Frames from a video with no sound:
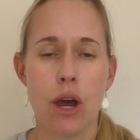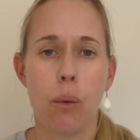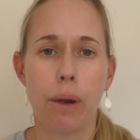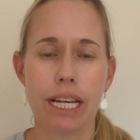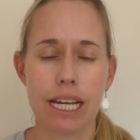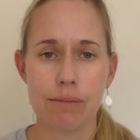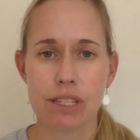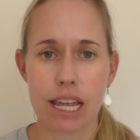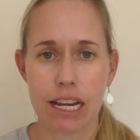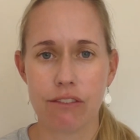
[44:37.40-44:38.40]
when it comes
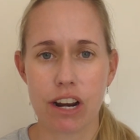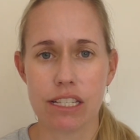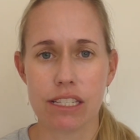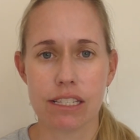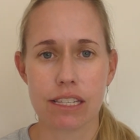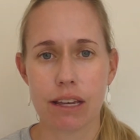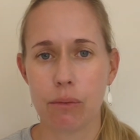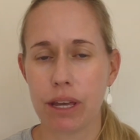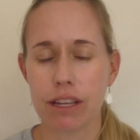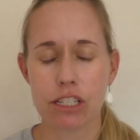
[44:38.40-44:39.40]
to the end of races,
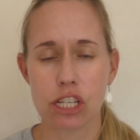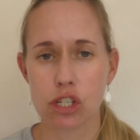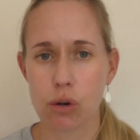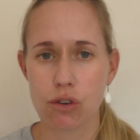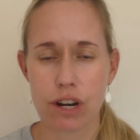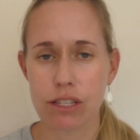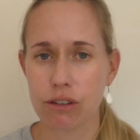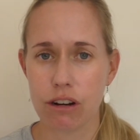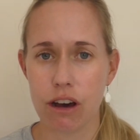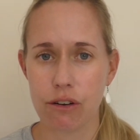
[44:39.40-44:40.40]
whether it's a short race
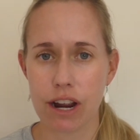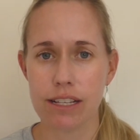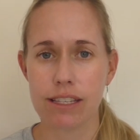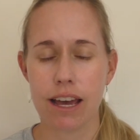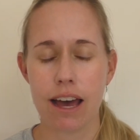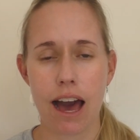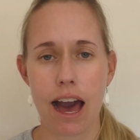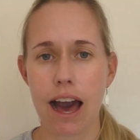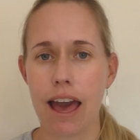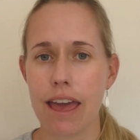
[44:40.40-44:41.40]
or a long race,
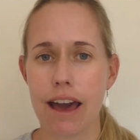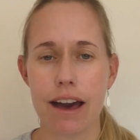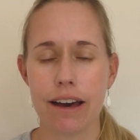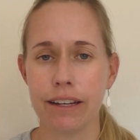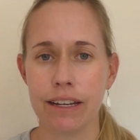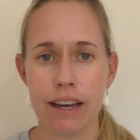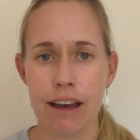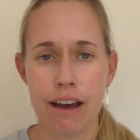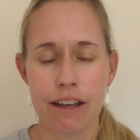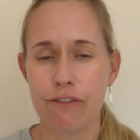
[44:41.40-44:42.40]
I
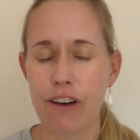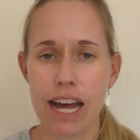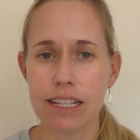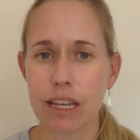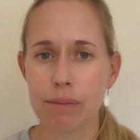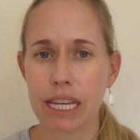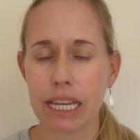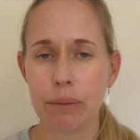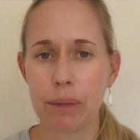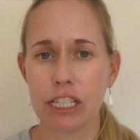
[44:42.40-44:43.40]
find something
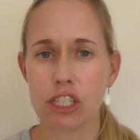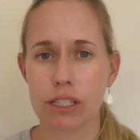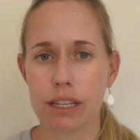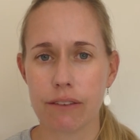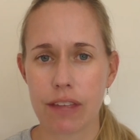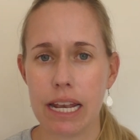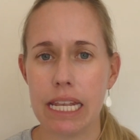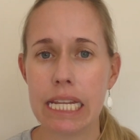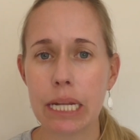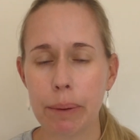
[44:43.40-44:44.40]
in me just to give that
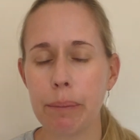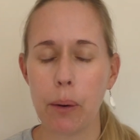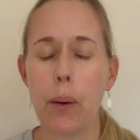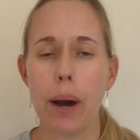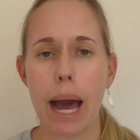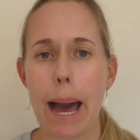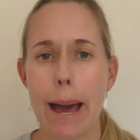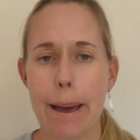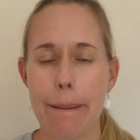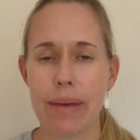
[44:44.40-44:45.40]
little bit more.
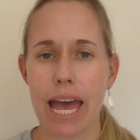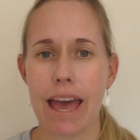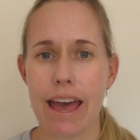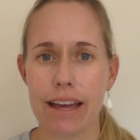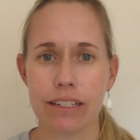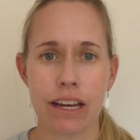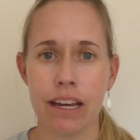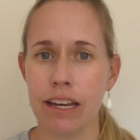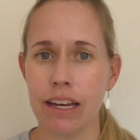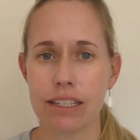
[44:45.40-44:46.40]
And
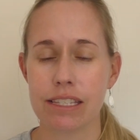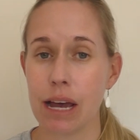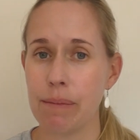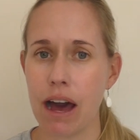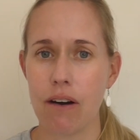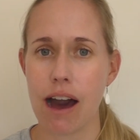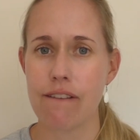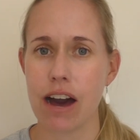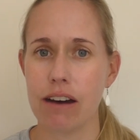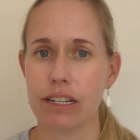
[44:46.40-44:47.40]
somehow
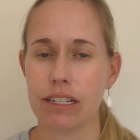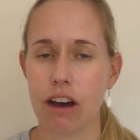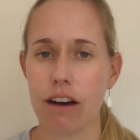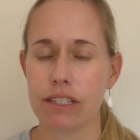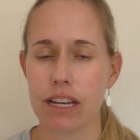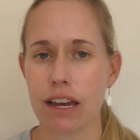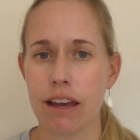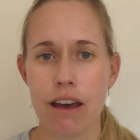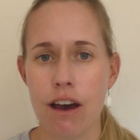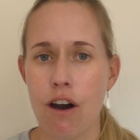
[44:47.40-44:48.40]
I found it after
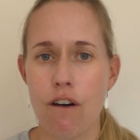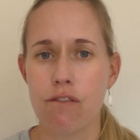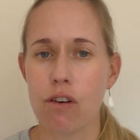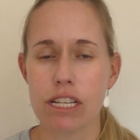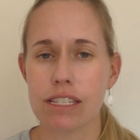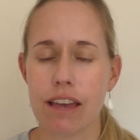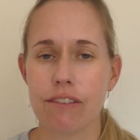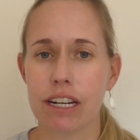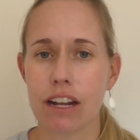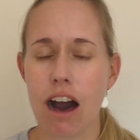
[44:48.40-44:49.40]

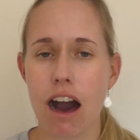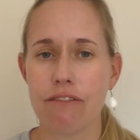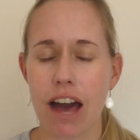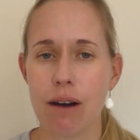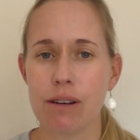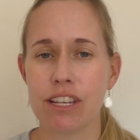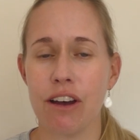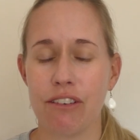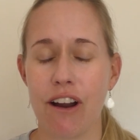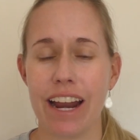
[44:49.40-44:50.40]
47 and a half hours
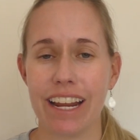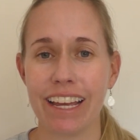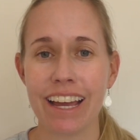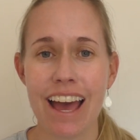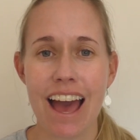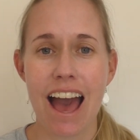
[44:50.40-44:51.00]
of running.